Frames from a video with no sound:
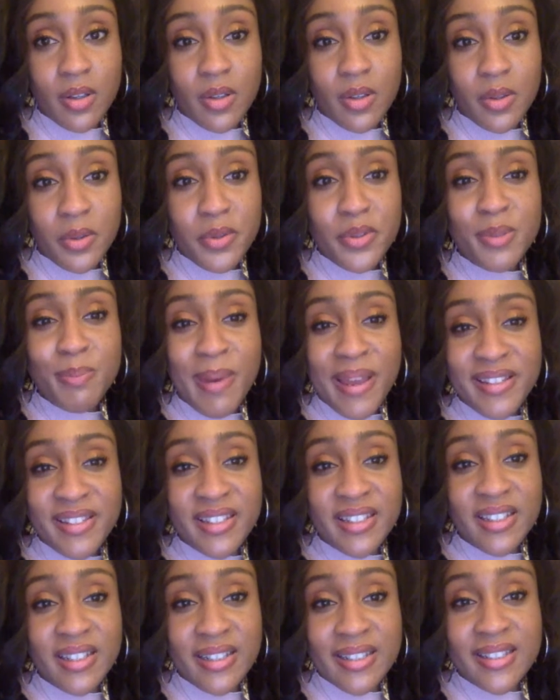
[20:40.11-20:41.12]
Who's
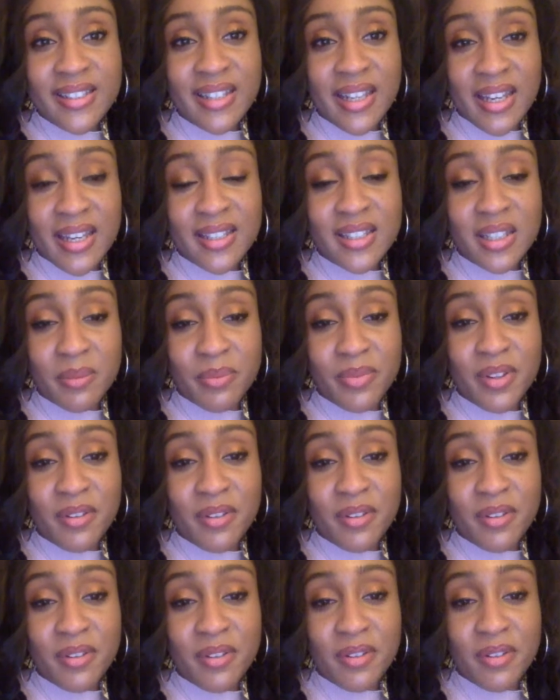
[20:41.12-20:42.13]
basically saying something
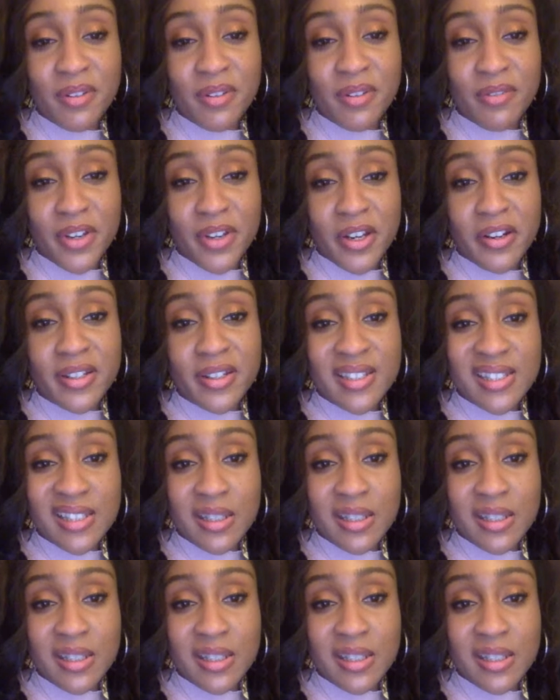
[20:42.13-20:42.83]
very similar.